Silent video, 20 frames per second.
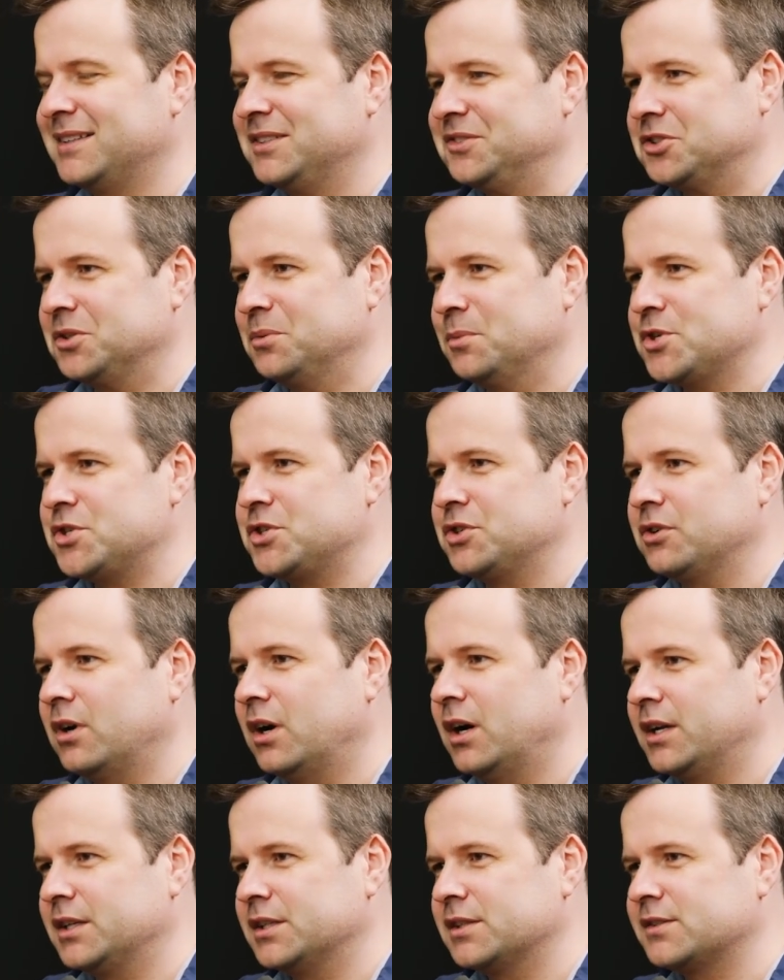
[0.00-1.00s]
And so much your
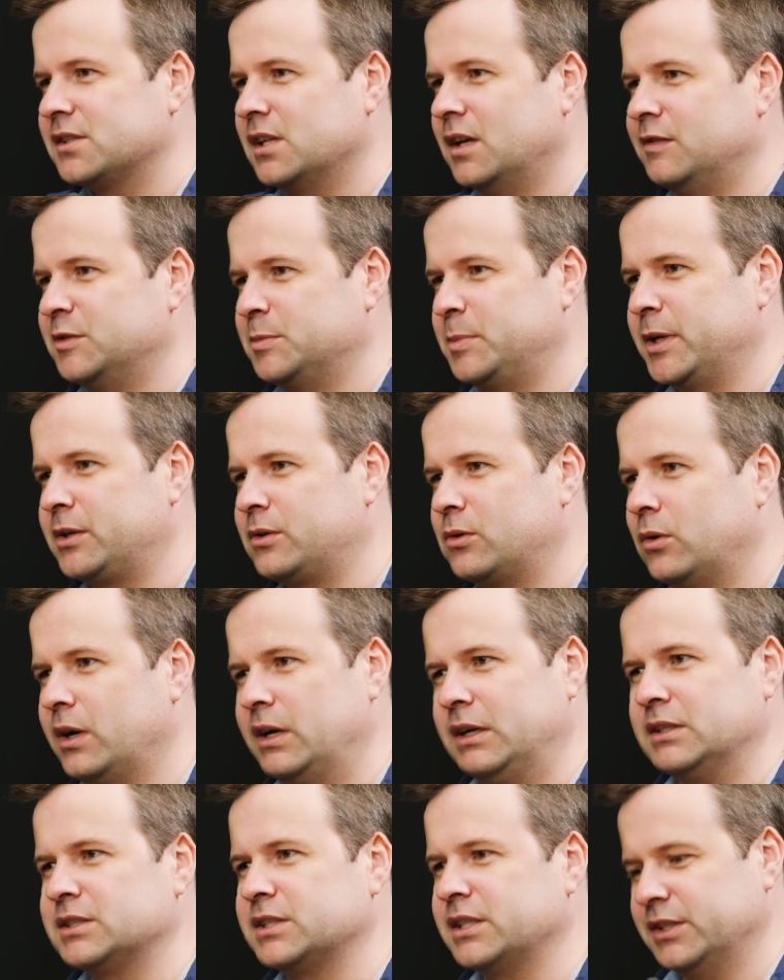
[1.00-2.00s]
audience loves
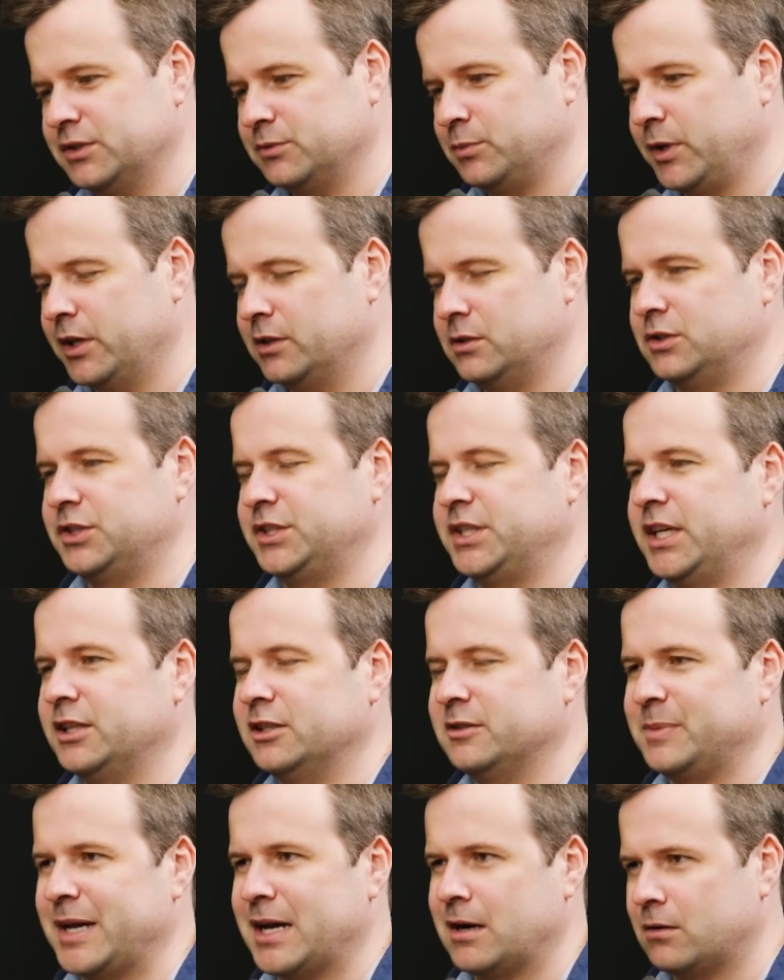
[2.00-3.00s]
Bitcoin is because we understand
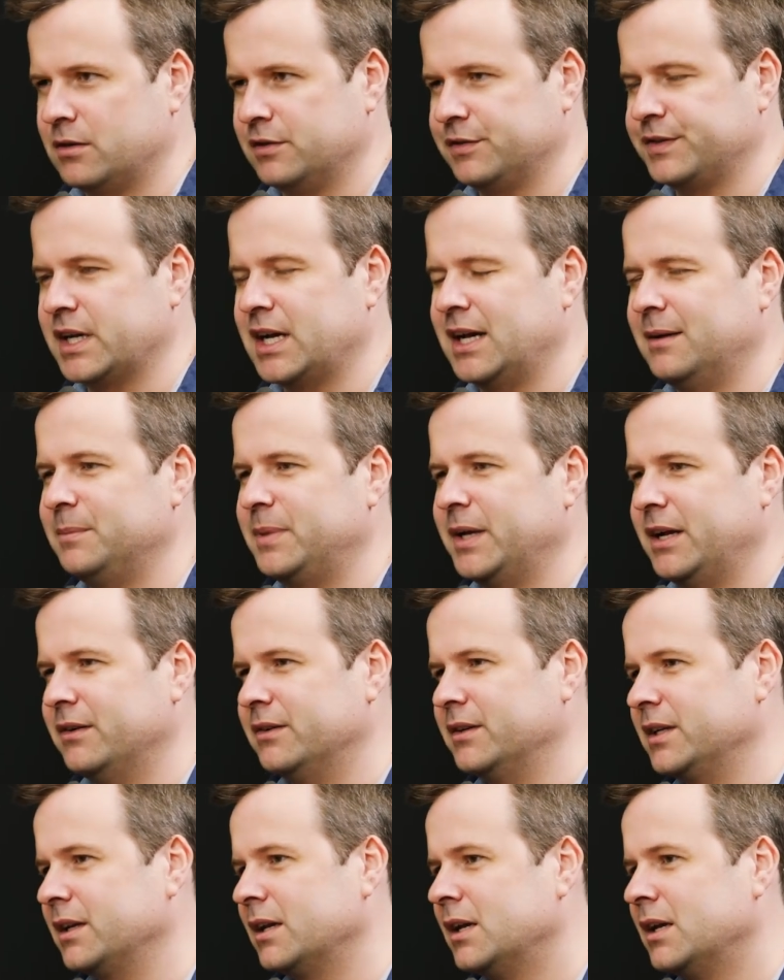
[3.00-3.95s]
the power of compounding.